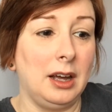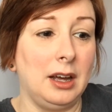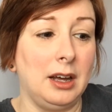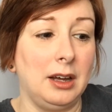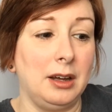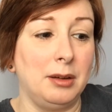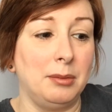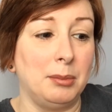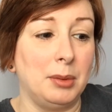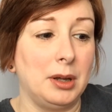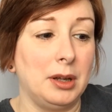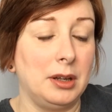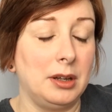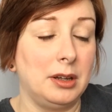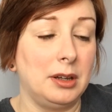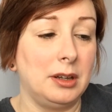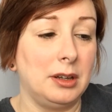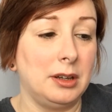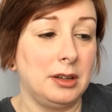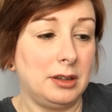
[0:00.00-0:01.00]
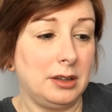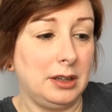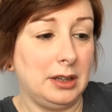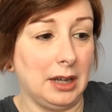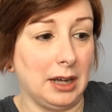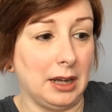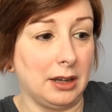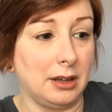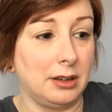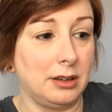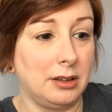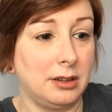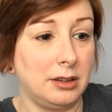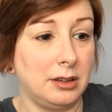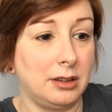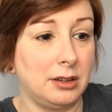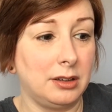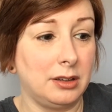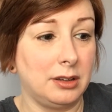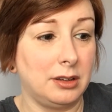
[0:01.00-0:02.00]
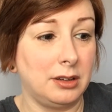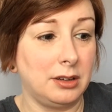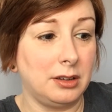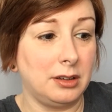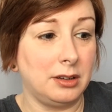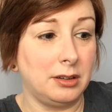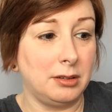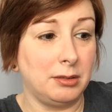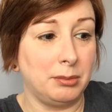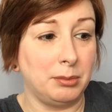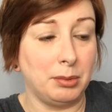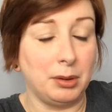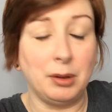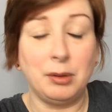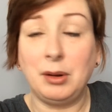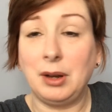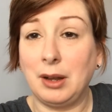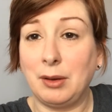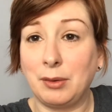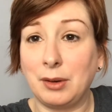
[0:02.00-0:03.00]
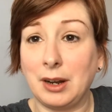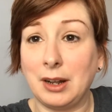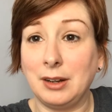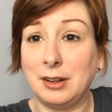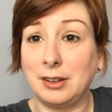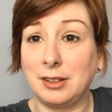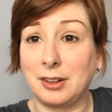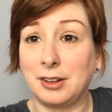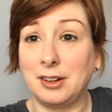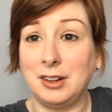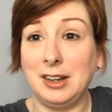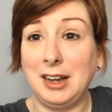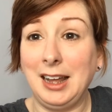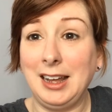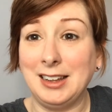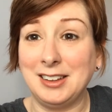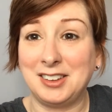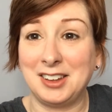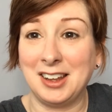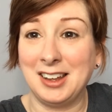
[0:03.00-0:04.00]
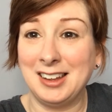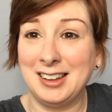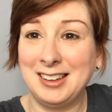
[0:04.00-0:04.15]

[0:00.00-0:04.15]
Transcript: um yeah. But now we're down to 30 days